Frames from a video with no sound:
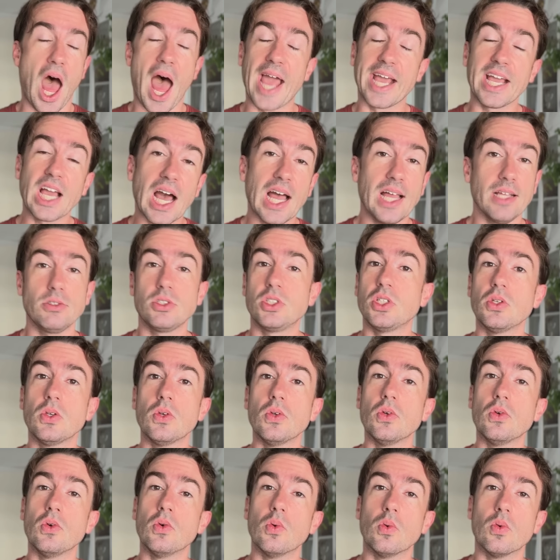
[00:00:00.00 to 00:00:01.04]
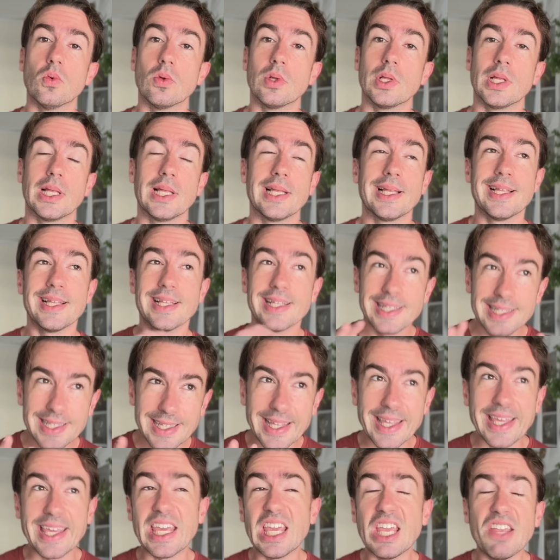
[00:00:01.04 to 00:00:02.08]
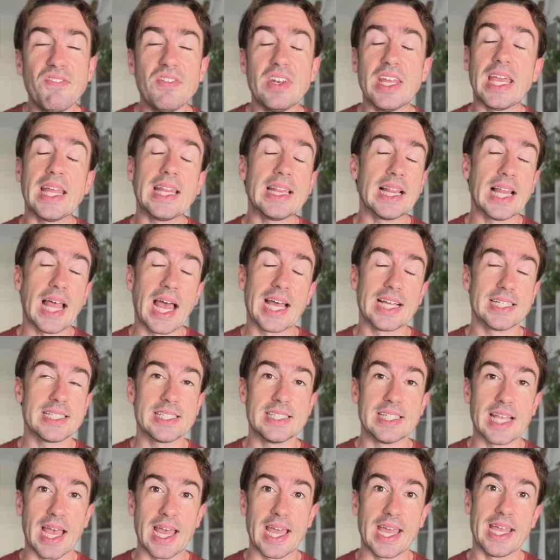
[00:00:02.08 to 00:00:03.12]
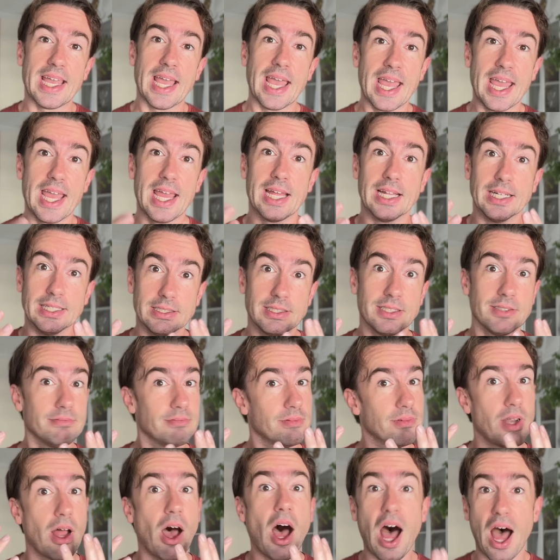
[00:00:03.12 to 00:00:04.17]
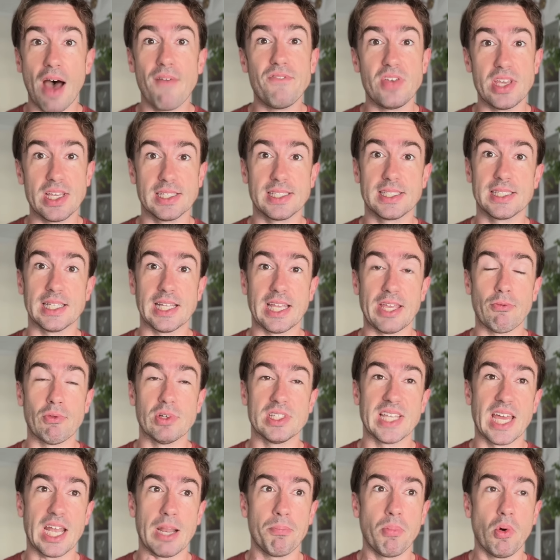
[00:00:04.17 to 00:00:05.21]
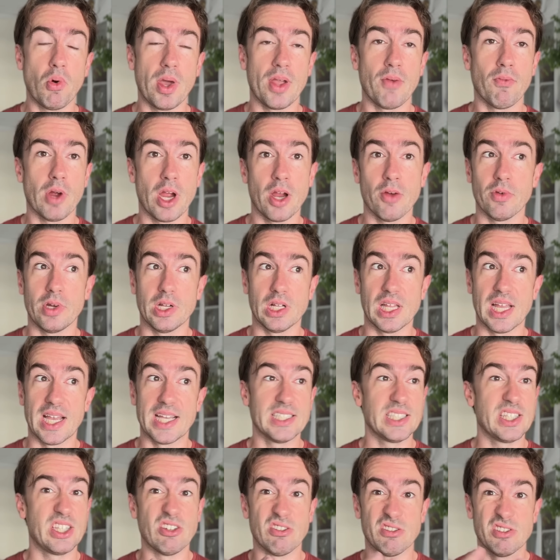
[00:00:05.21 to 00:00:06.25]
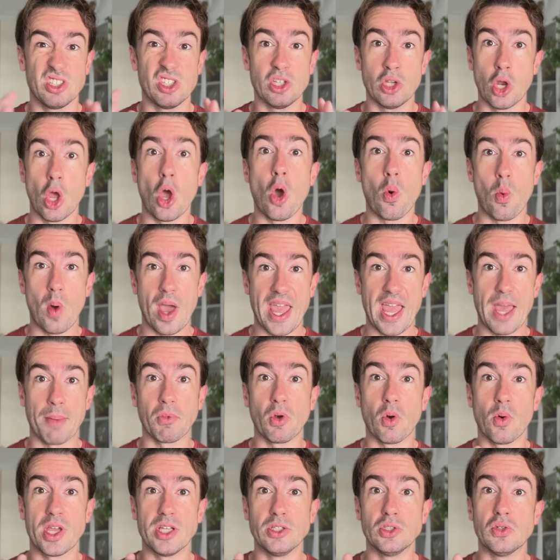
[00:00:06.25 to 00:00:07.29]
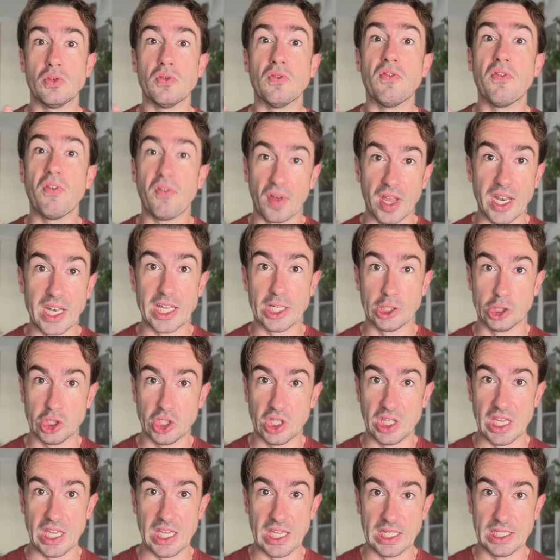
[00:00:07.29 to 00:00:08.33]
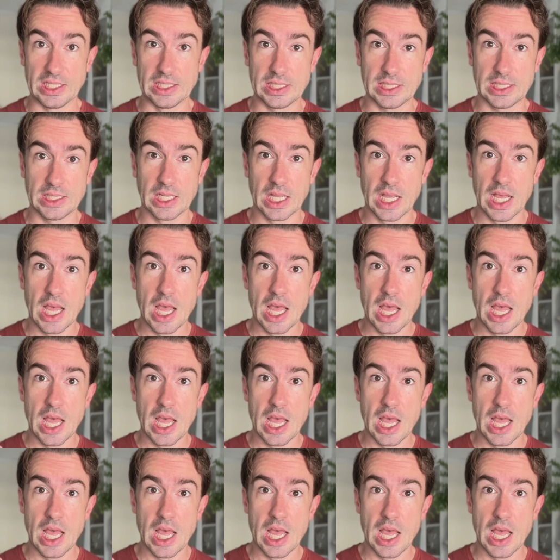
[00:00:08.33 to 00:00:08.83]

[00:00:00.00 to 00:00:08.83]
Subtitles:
I got to evening last night and obviously was at a point where I realized there's no way I'm going to finish these